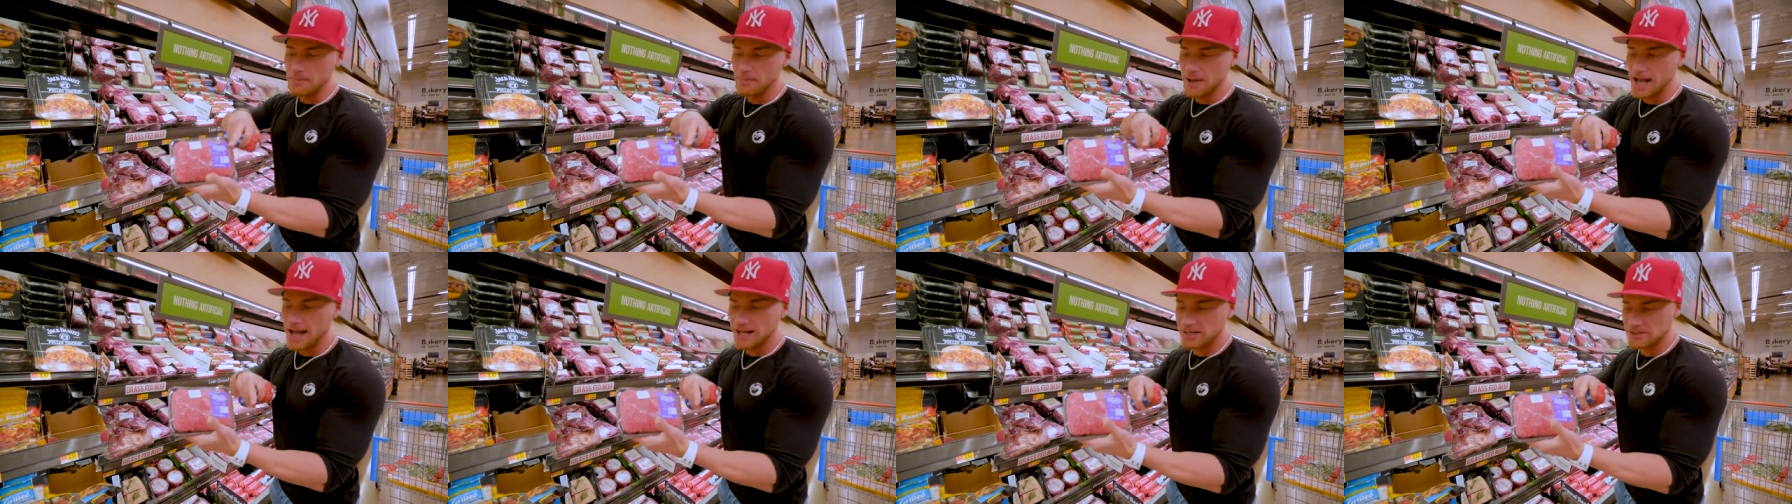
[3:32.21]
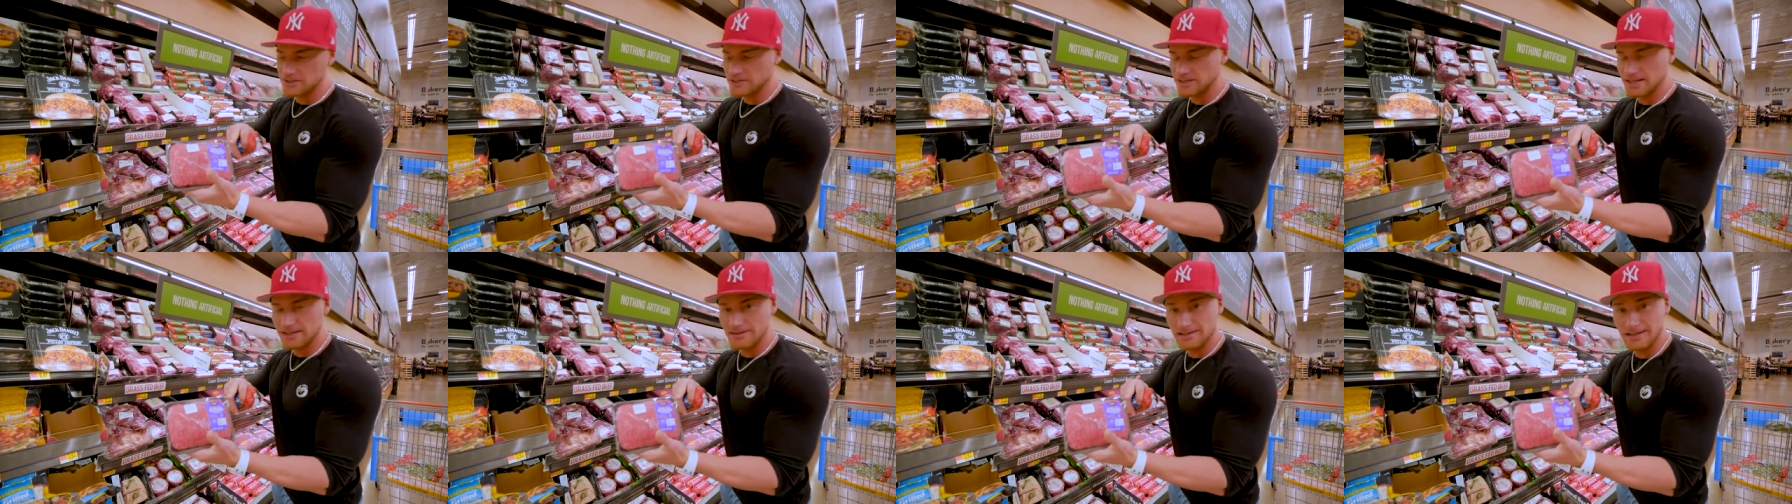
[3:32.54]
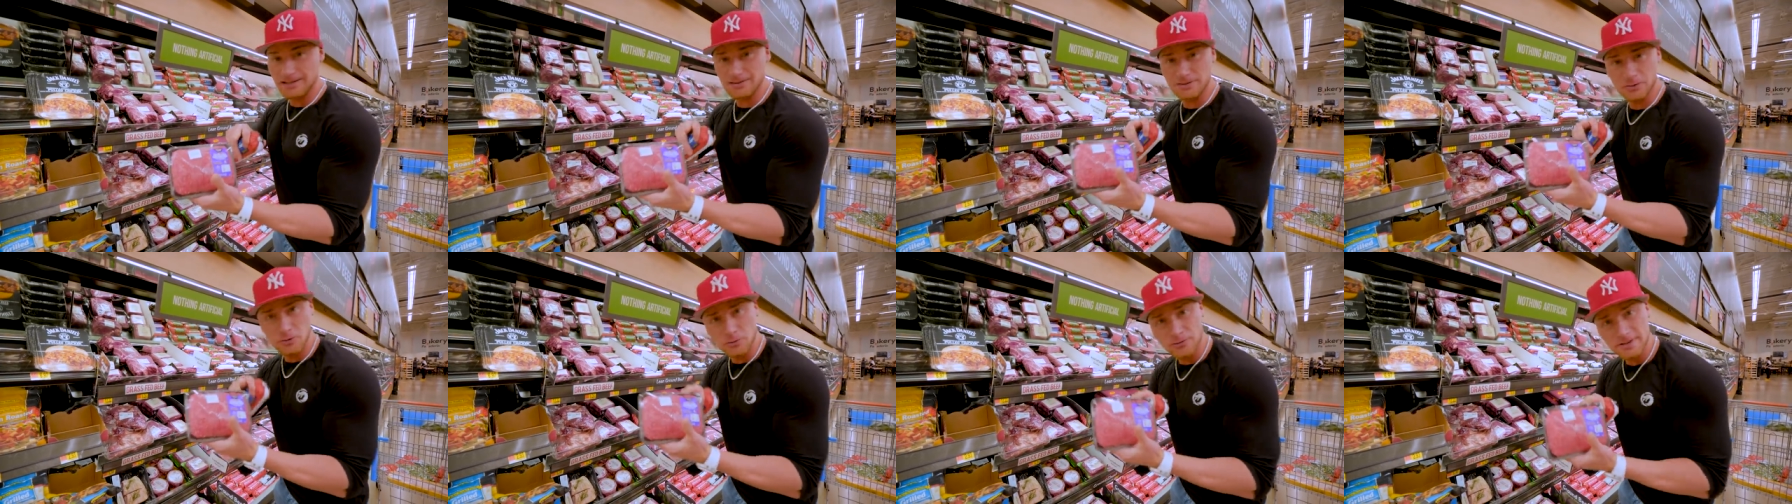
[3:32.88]
package like
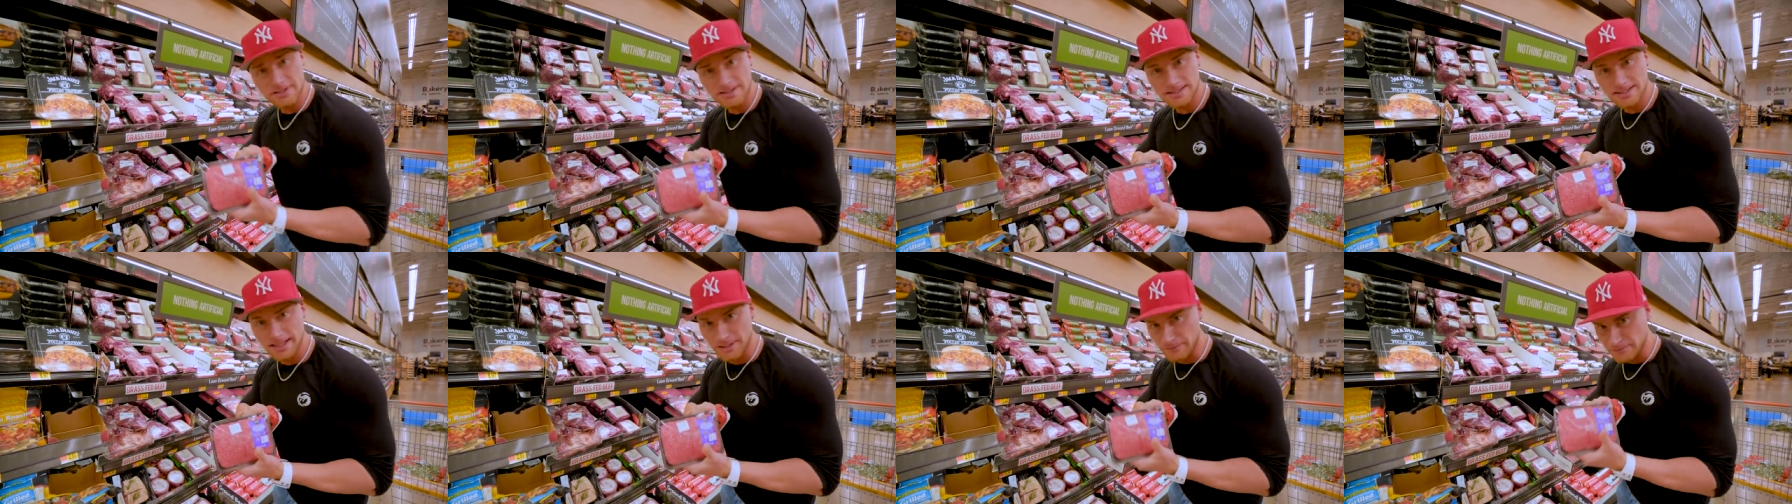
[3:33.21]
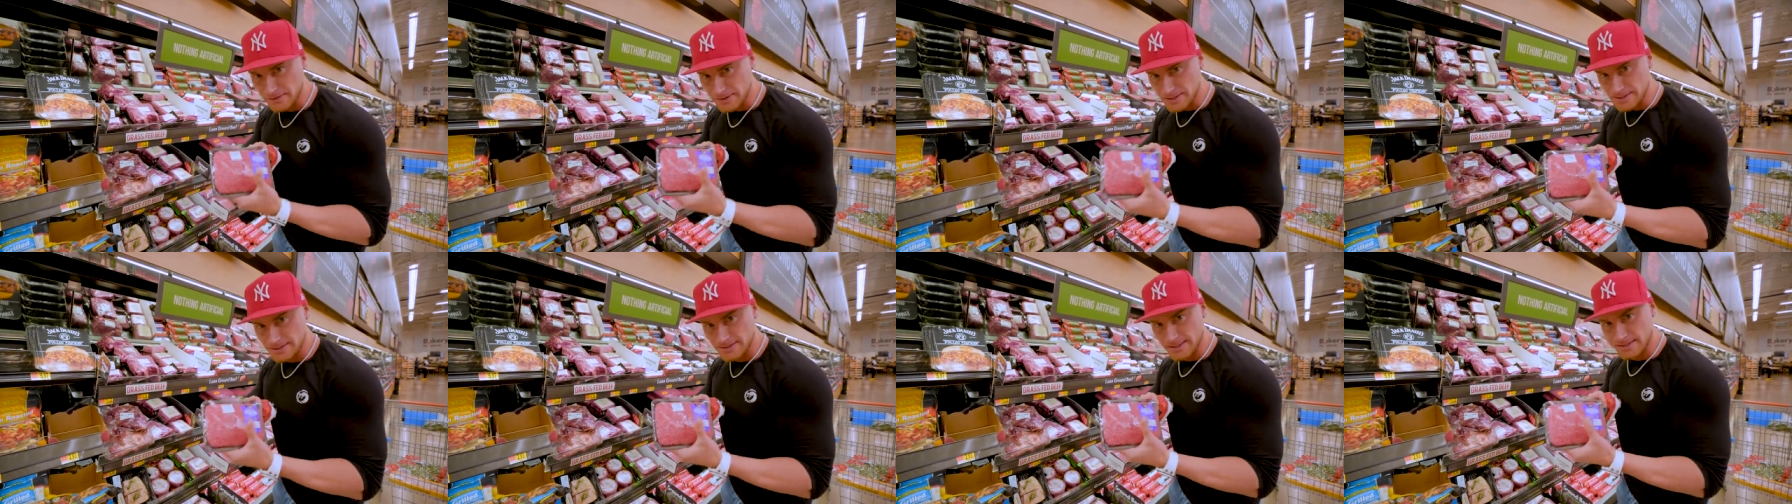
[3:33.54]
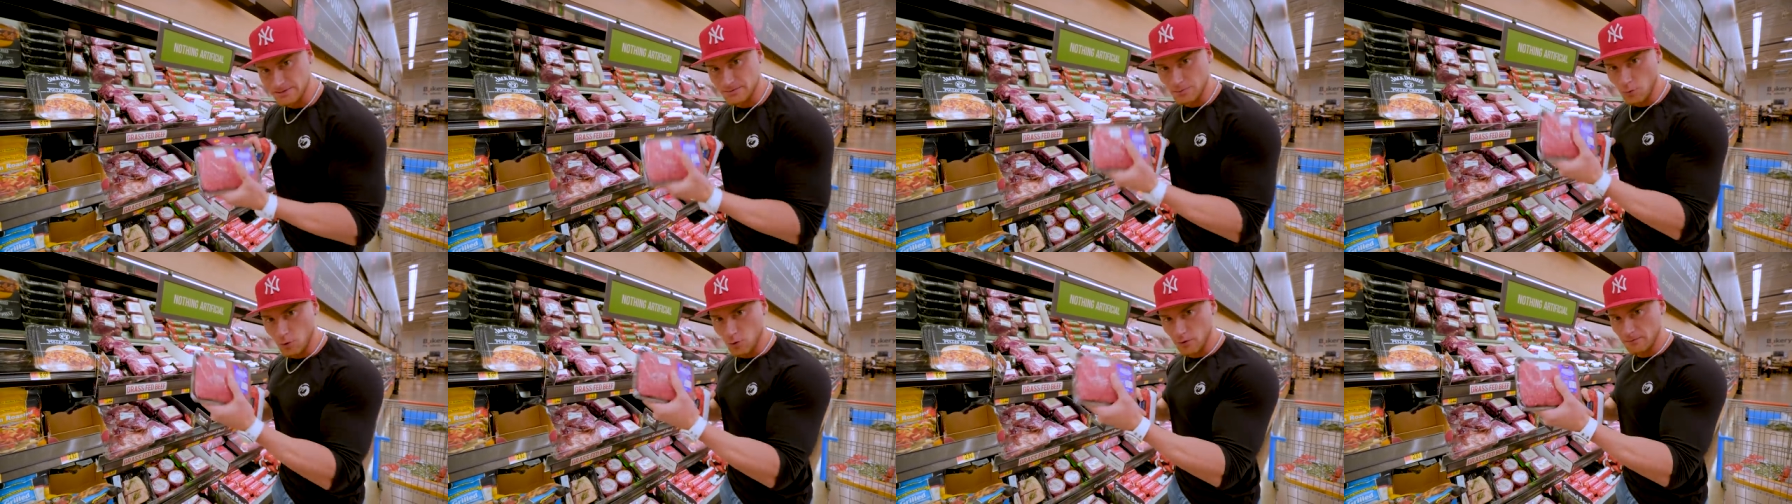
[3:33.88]
this, not only is it like 50
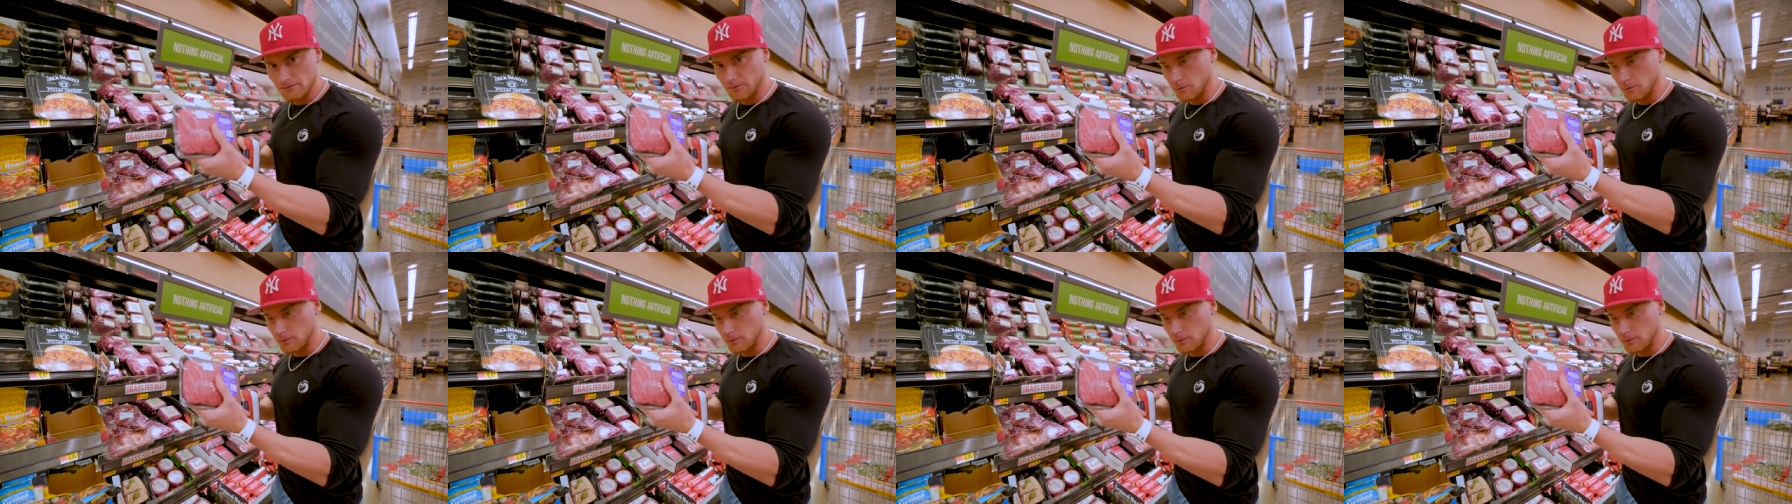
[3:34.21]
cents more